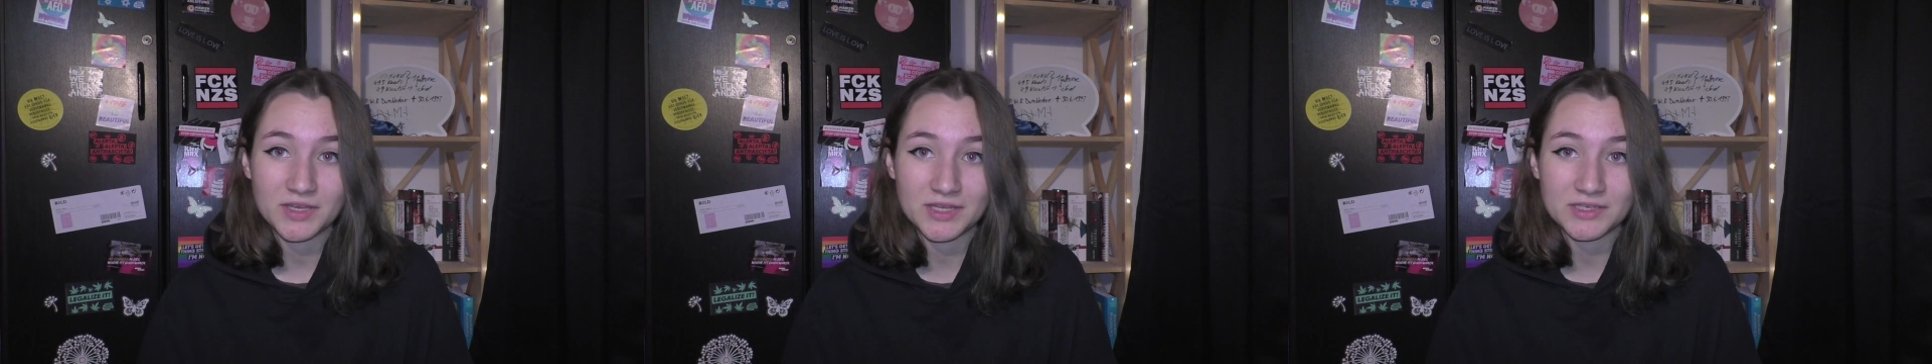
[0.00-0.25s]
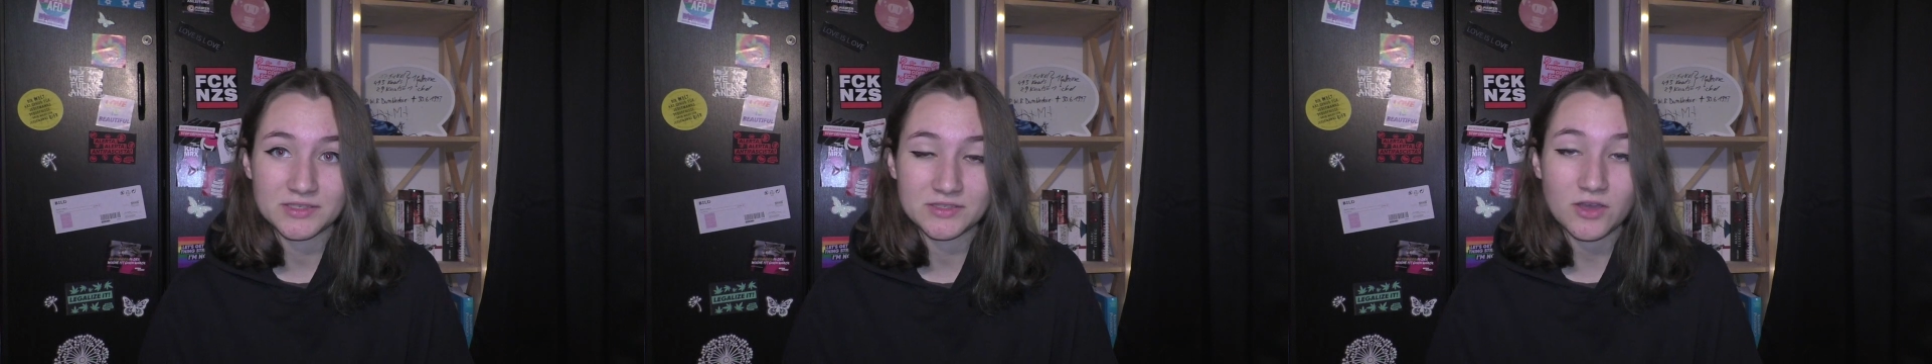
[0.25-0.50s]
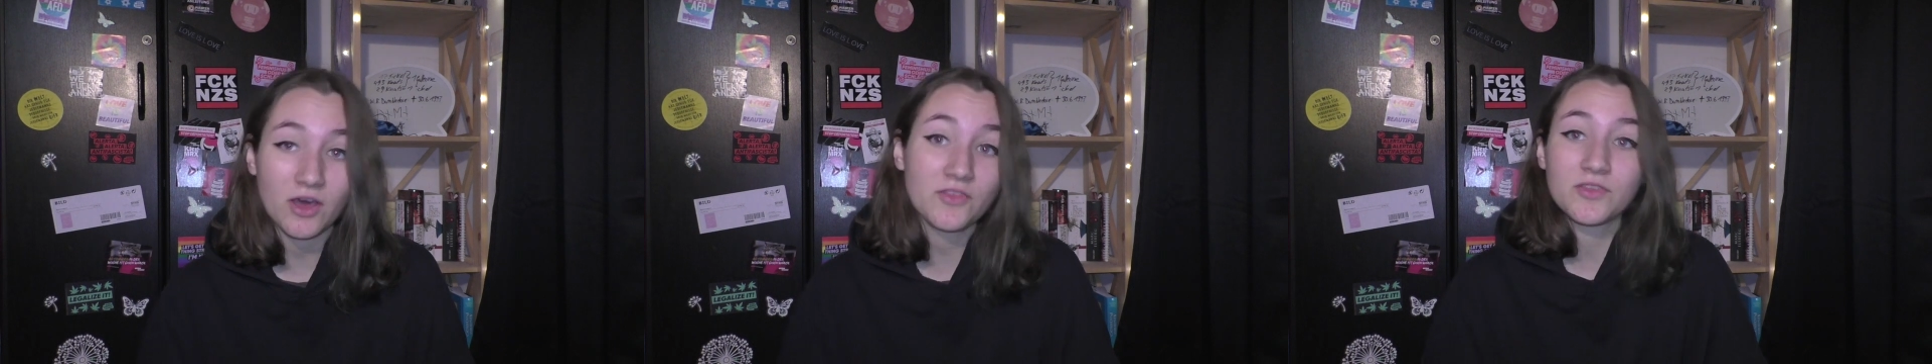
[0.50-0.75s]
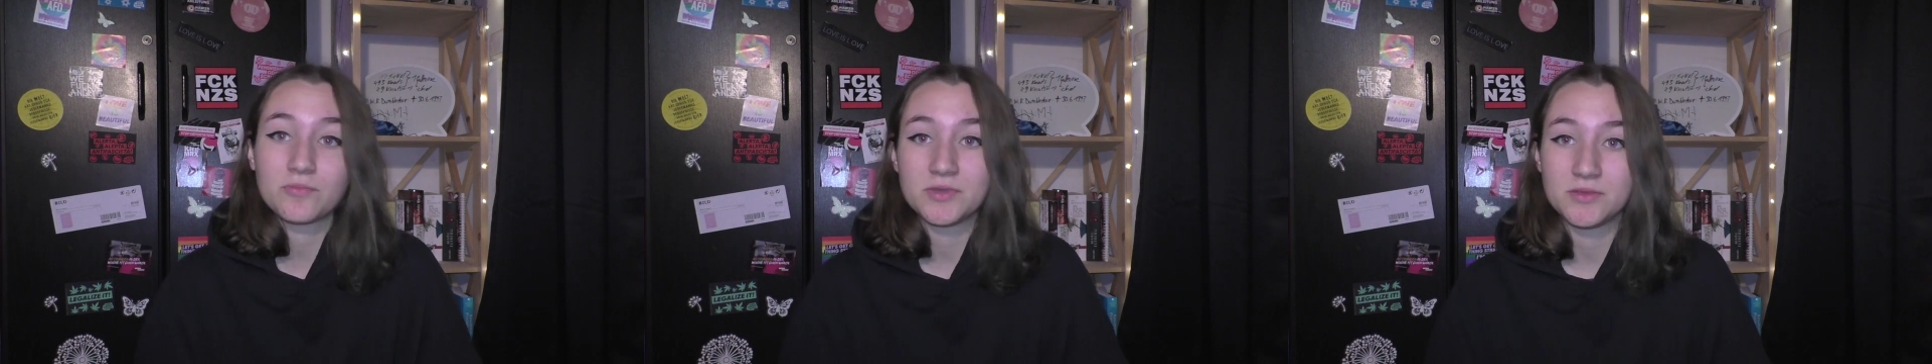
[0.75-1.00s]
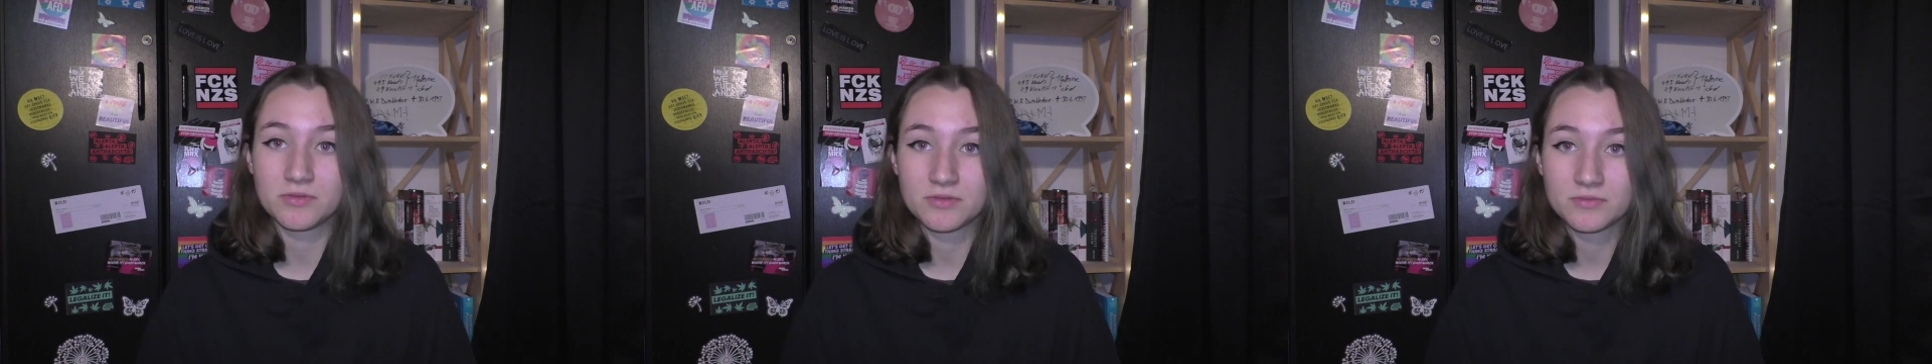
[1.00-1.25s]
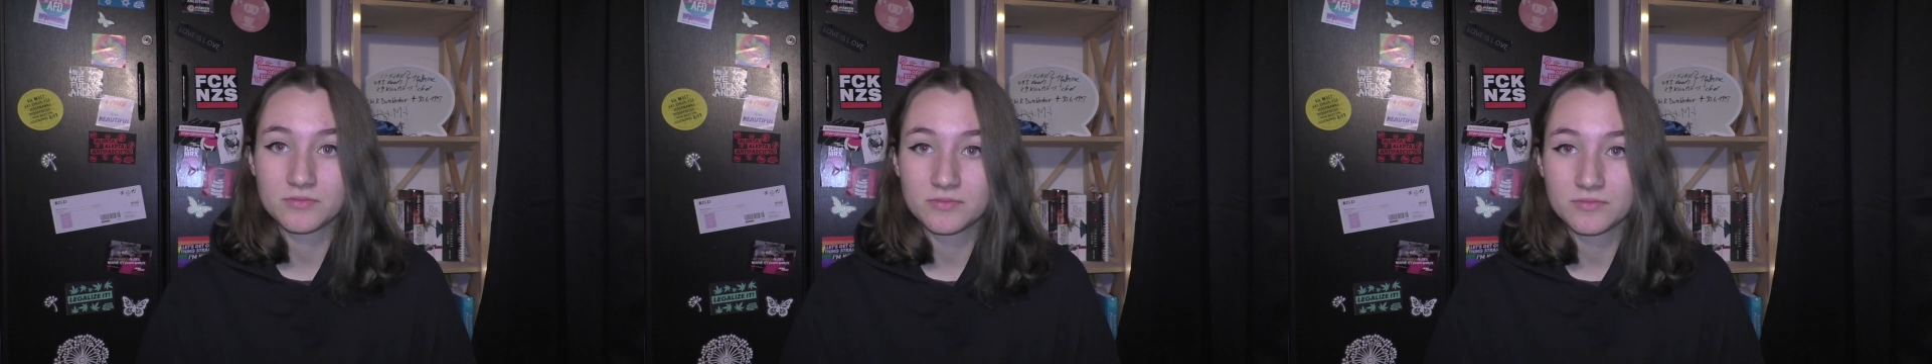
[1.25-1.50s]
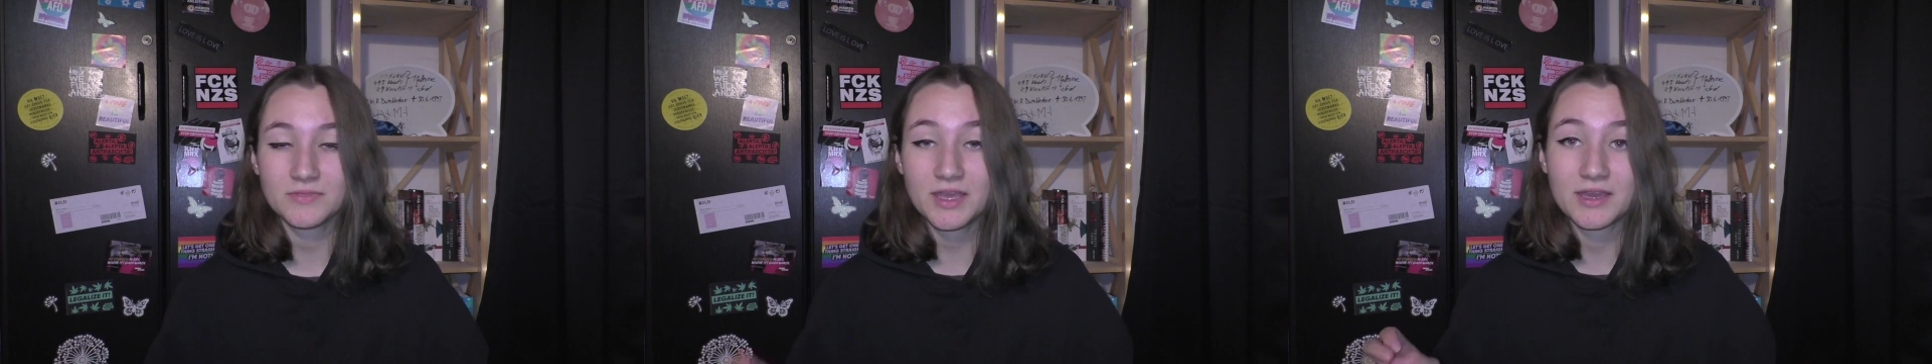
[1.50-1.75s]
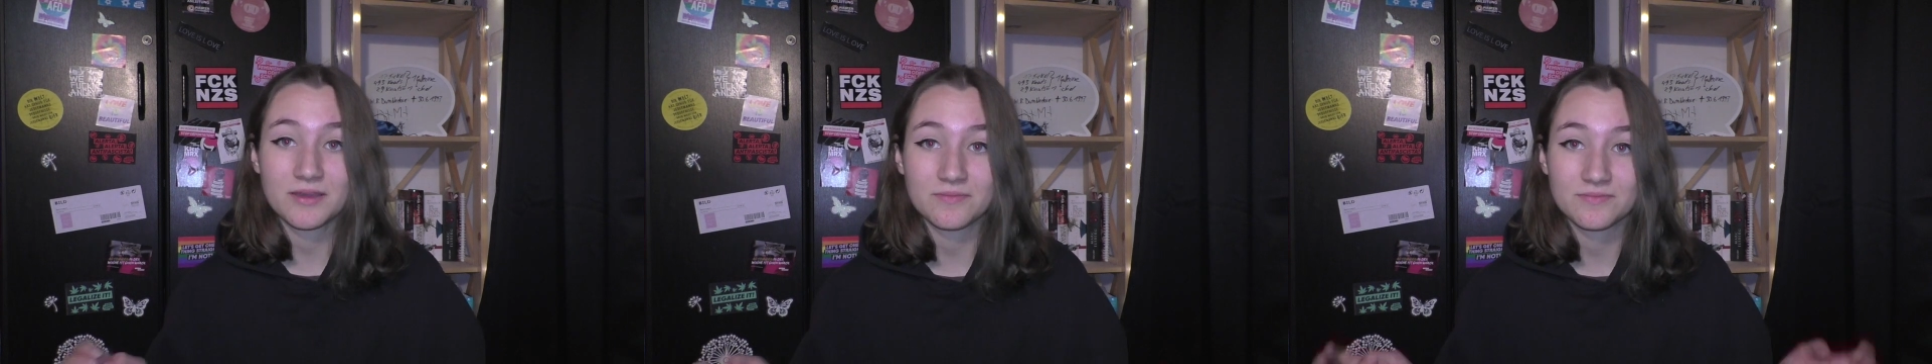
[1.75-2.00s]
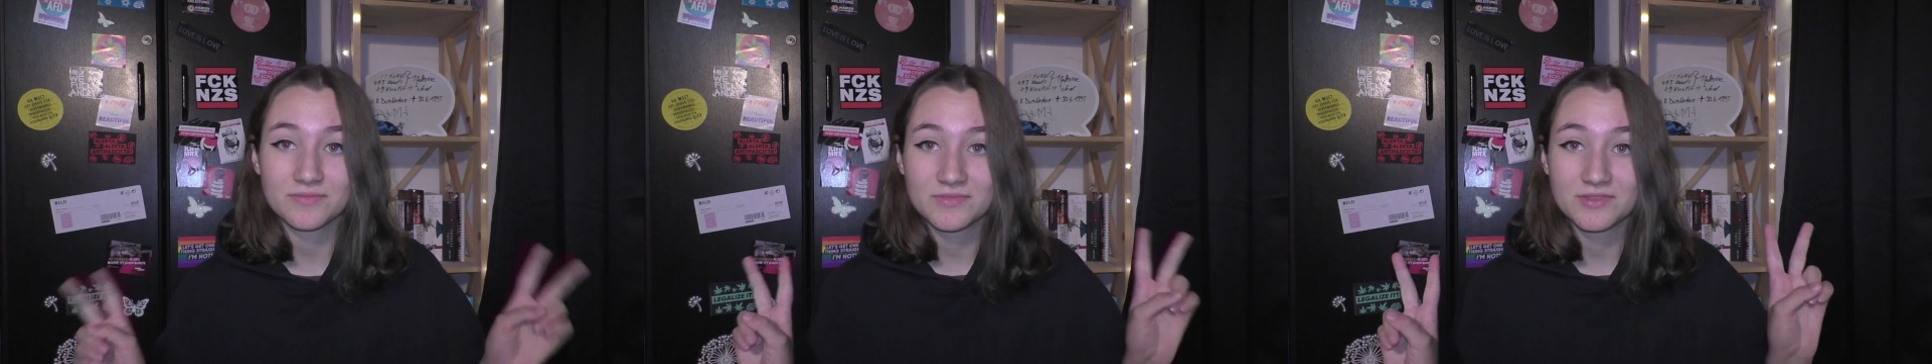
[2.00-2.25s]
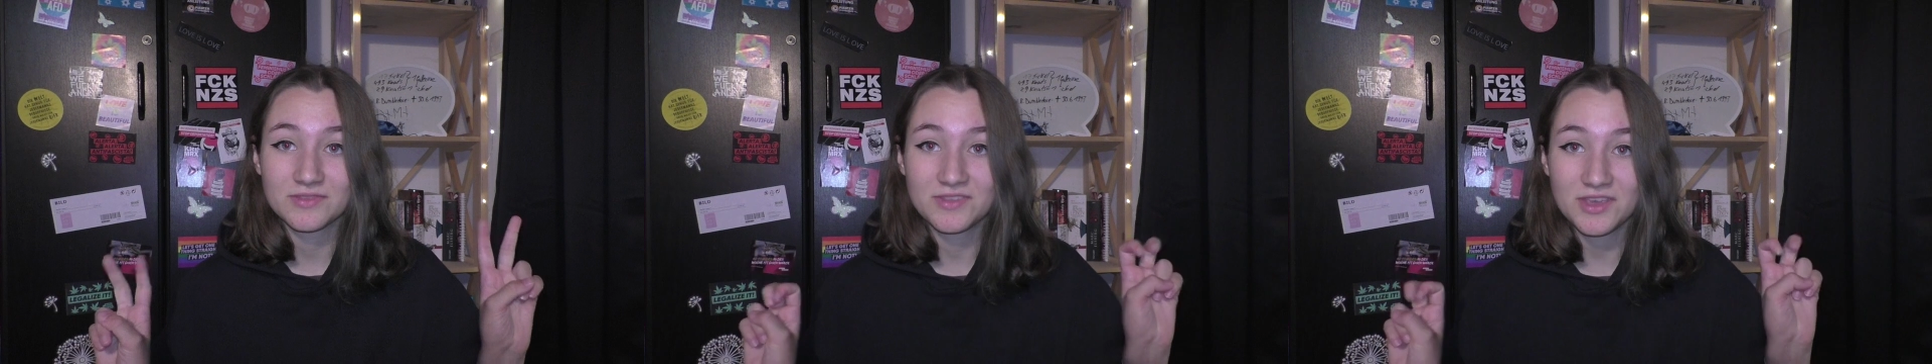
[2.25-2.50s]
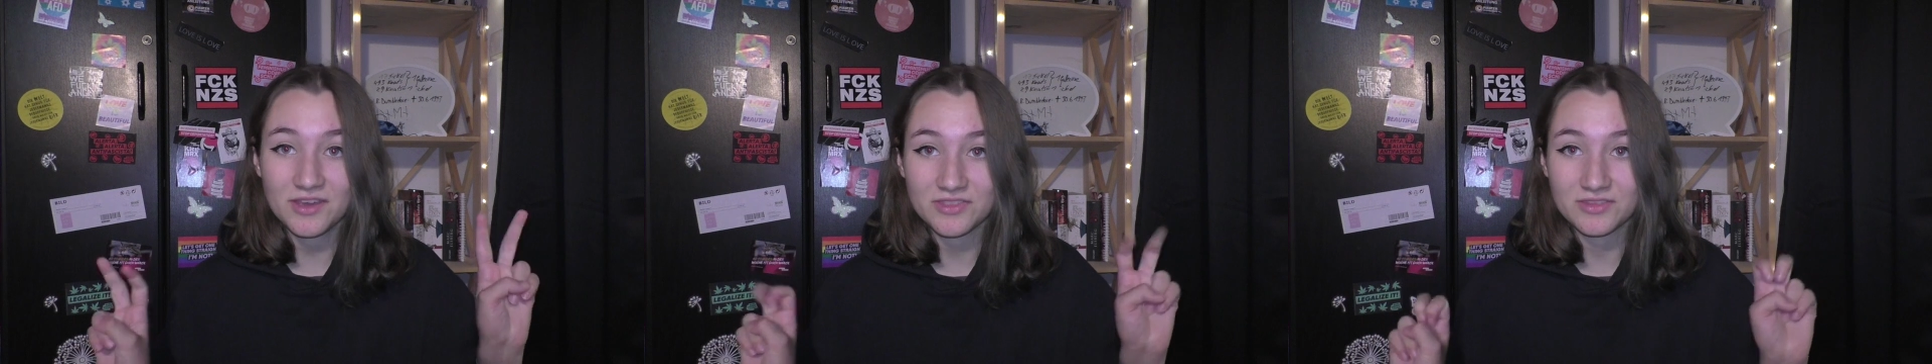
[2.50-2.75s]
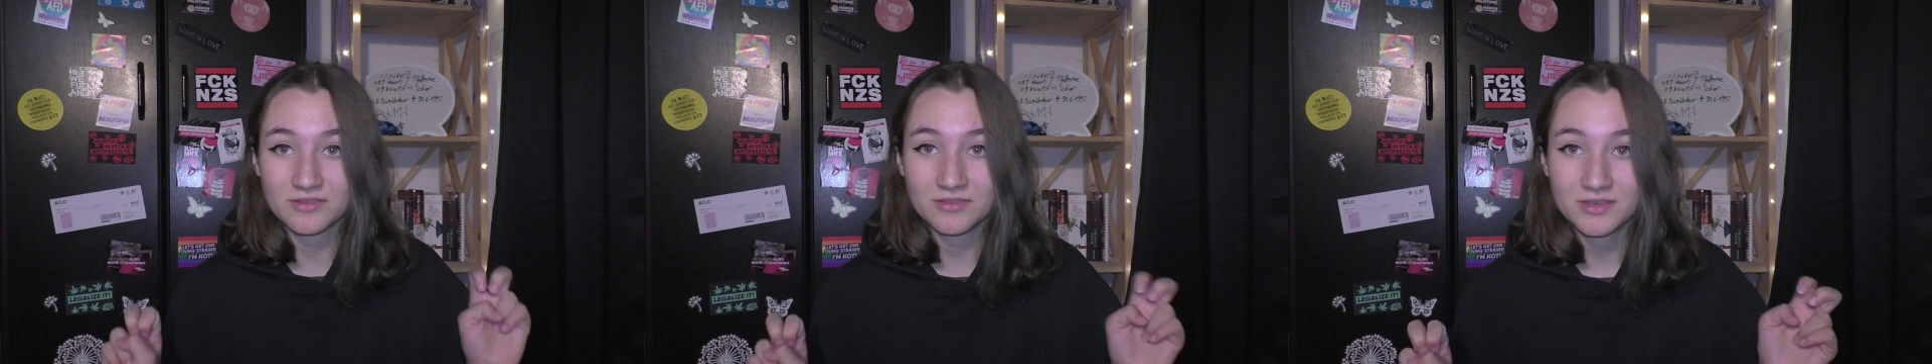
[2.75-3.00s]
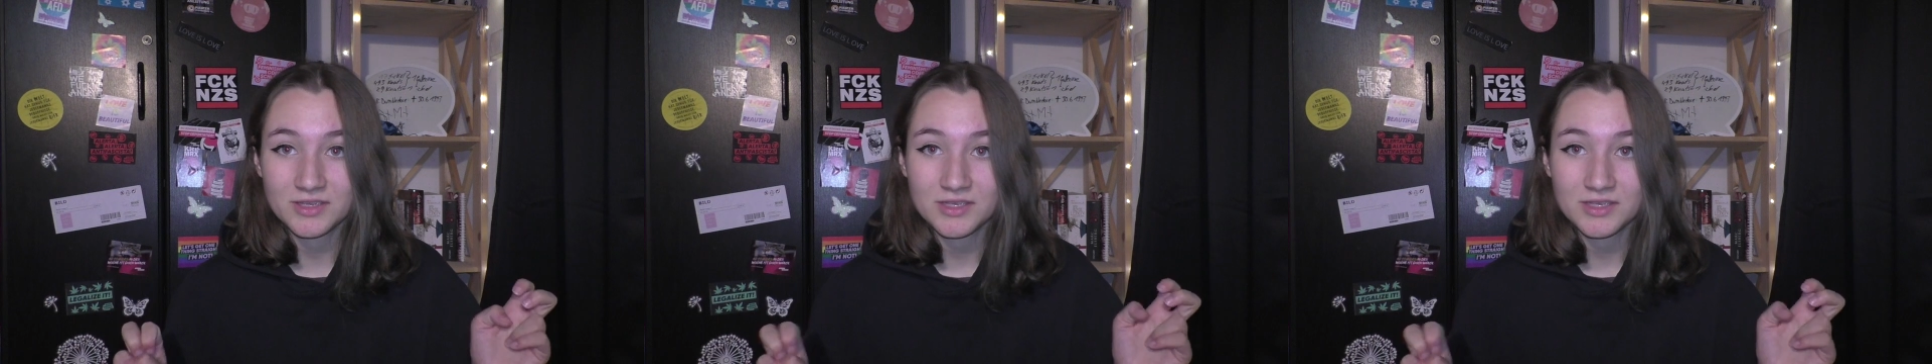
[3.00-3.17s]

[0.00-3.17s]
and other people. Yeah, the other.